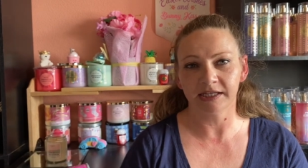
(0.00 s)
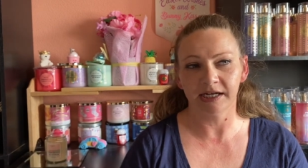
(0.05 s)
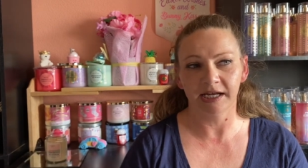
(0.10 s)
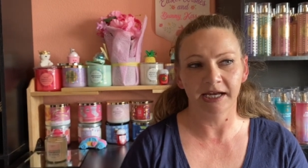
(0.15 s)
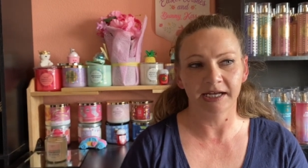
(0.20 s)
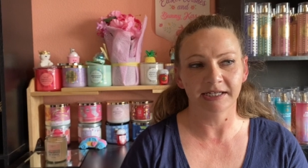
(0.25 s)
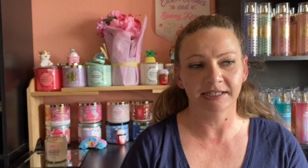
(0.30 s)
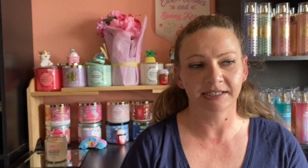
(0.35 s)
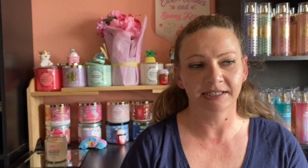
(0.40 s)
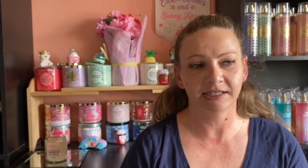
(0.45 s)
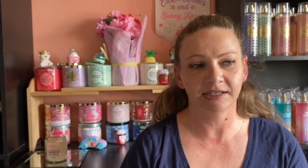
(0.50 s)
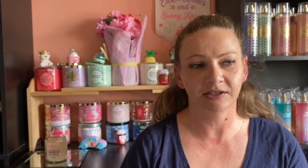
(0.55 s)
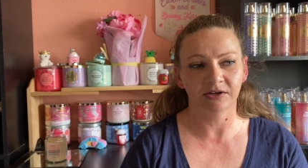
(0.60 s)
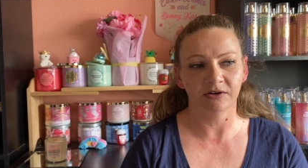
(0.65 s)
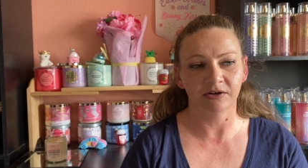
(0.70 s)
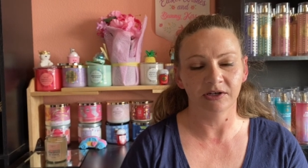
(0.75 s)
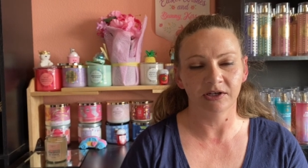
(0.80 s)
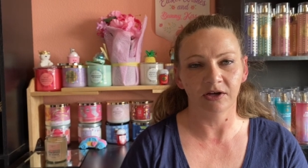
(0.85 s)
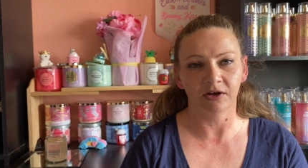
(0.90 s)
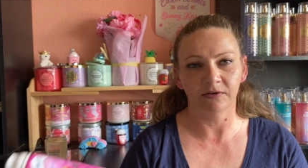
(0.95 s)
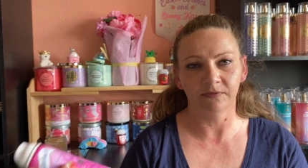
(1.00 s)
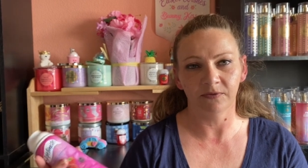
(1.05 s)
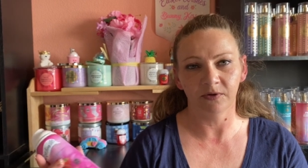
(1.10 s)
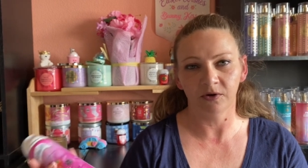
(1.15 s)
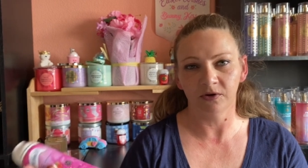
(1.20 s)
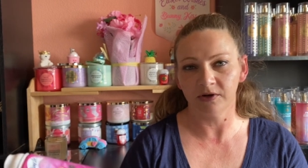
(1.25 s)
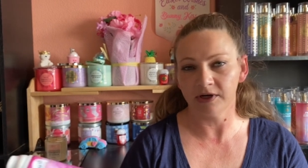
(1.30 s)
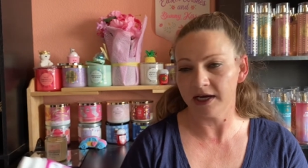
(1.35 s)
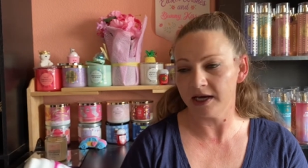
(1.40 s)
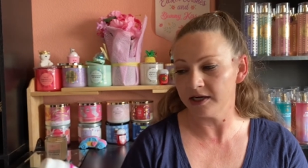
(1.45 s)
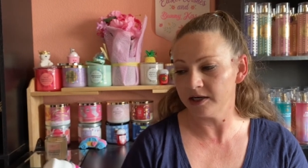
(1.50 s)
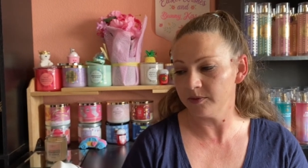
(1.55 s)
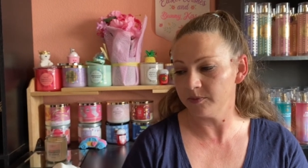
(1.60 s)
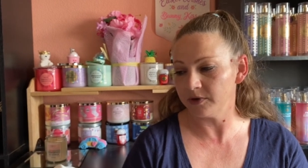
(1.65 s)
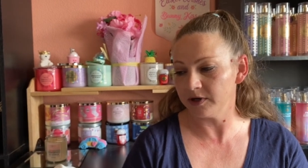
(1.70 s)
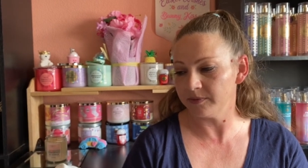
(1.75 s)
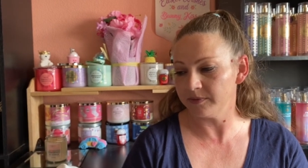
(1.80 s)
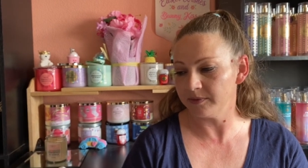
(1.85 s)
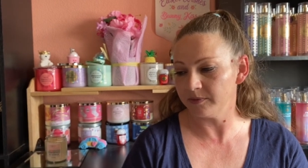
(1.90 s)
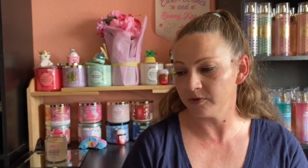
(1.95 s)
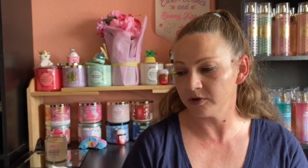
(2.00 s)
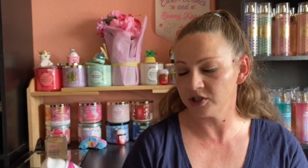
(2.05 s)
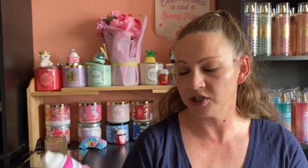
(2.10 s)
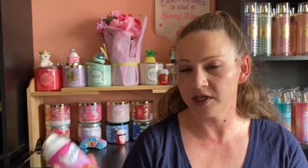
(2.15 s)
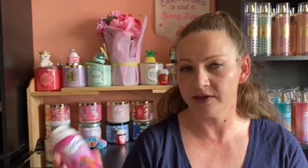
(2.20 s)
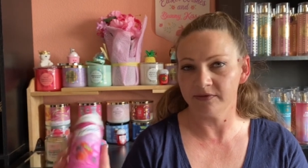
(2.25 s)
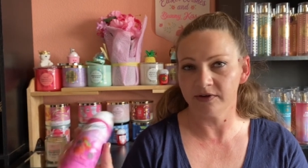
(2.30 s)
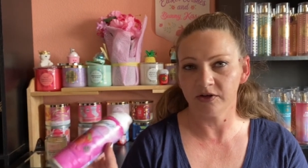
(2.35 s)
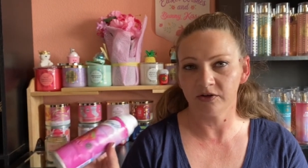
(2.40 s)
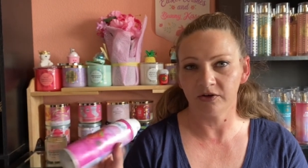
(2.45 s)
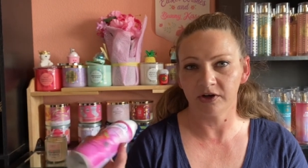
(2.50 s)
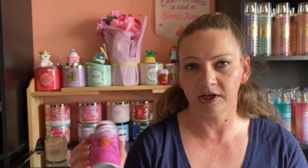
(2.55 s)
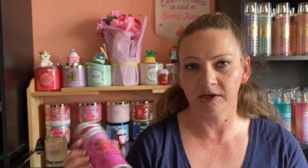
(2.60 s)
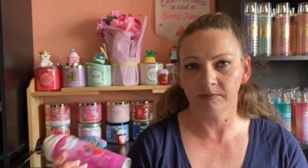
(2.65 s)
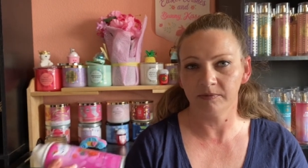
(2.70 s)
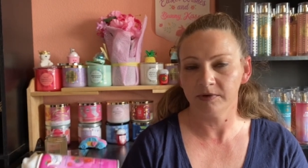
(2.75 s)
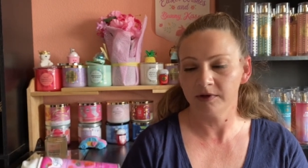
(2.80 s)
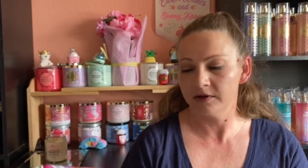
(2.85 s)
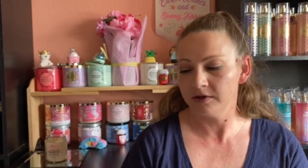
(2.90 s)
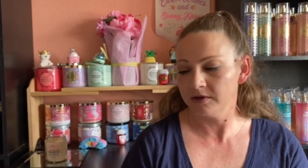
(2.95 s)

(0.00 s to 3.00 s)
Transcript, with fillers: then I had to sit there and yell for her dad to bring me more shaving cream.